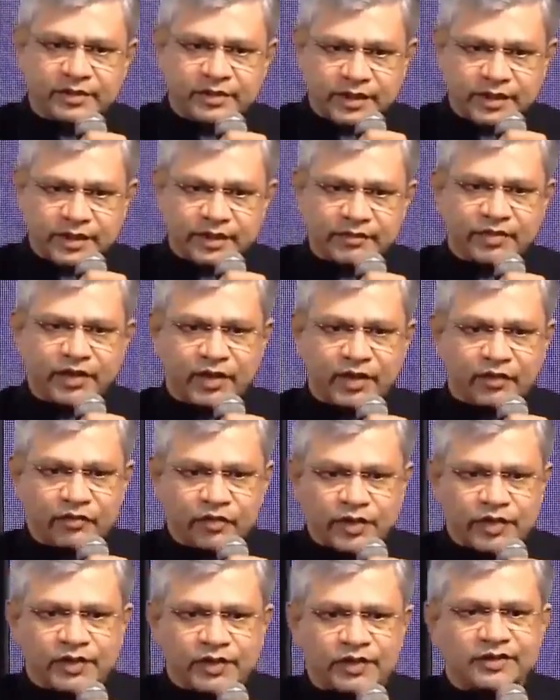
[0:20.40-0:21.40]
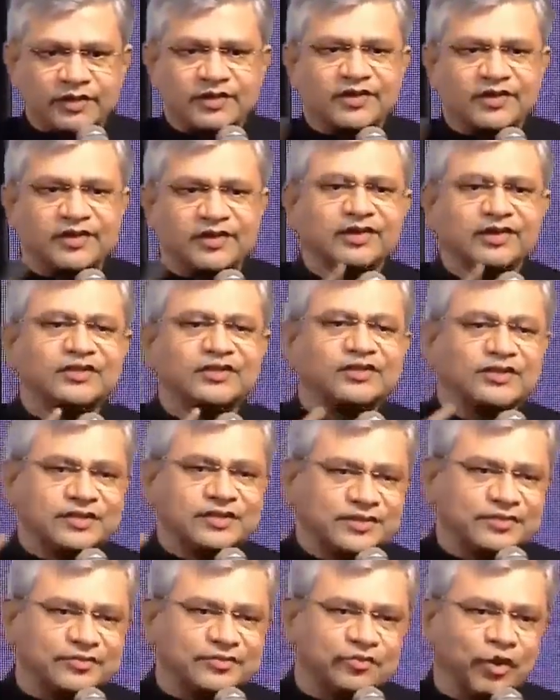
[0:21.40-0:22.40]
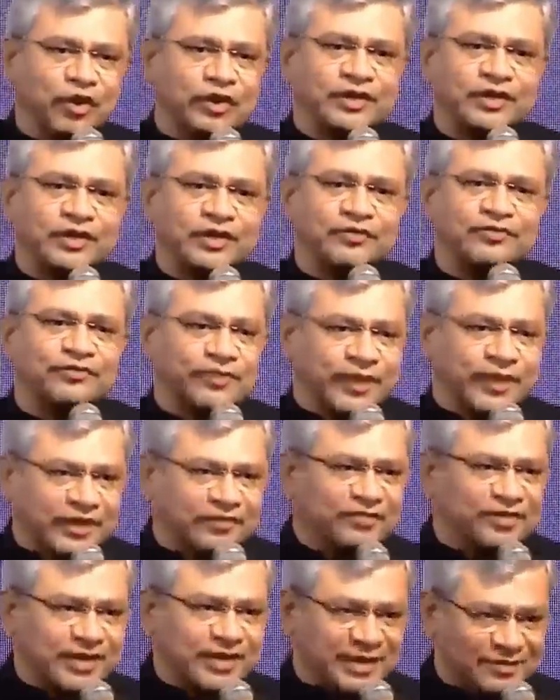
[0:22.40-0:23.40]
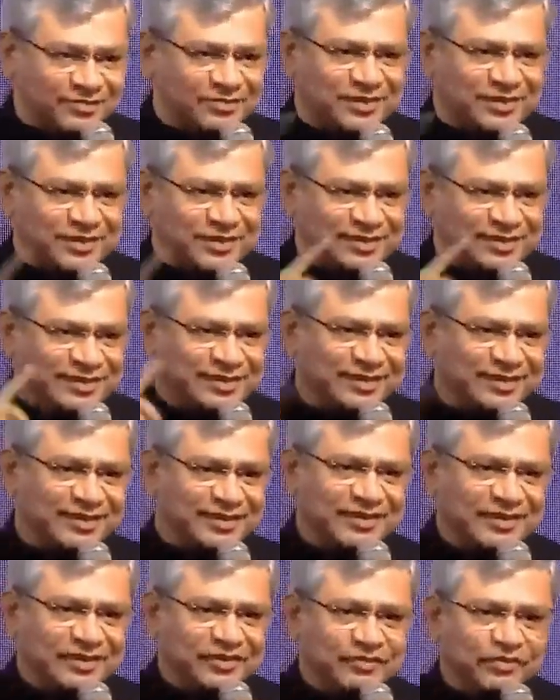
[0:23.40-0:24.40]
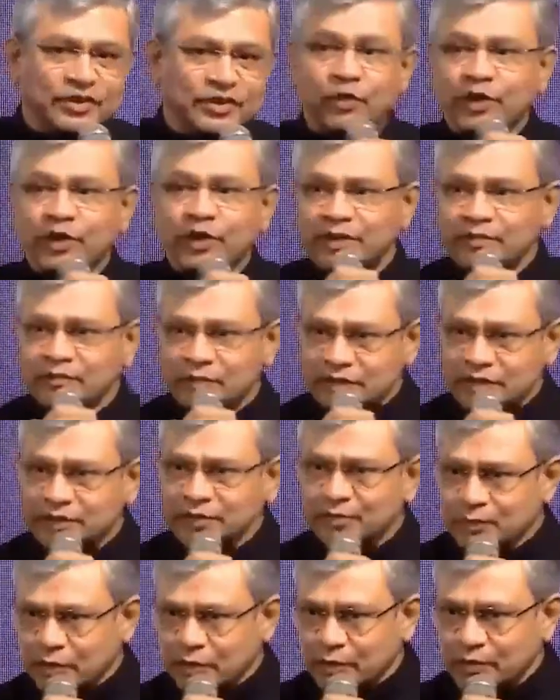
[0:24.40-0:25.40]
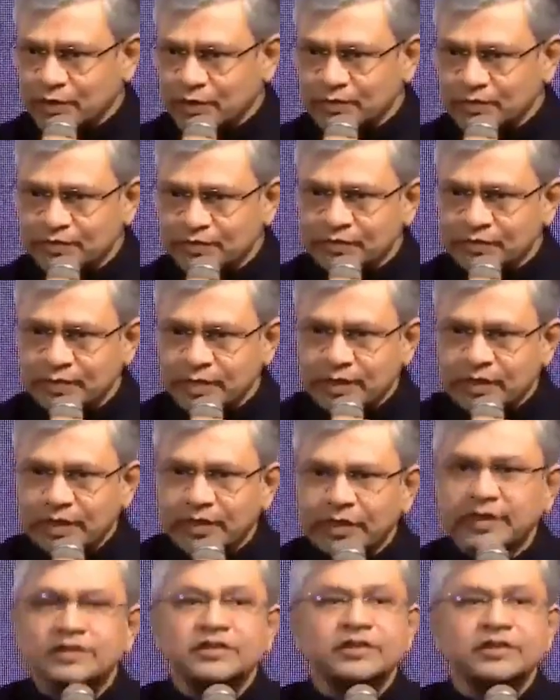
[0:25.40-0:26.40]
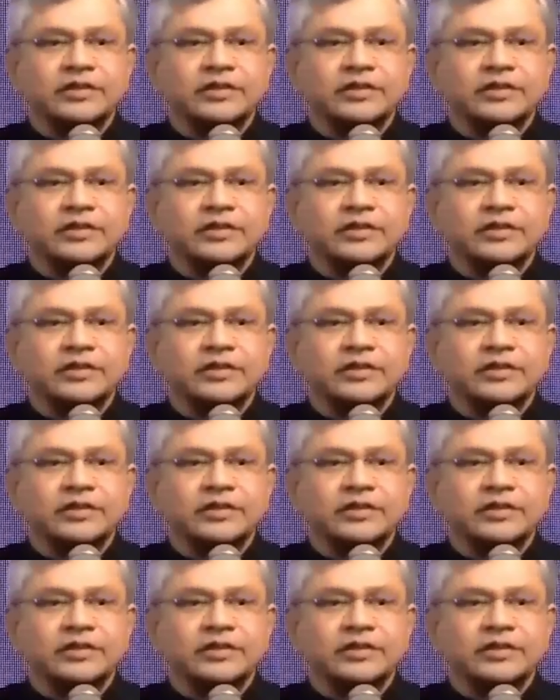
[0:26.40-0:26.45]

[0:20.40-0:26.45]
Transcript: they have covered Earth 45 times without any major problem. It's